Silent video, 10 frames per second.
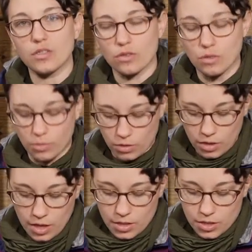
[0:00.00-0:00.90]
durable.
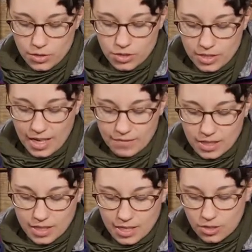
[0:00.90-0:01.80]
So you just have
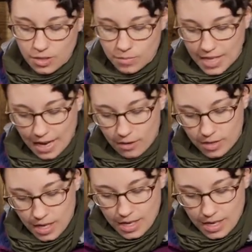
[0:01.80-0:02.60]
to cinch them down,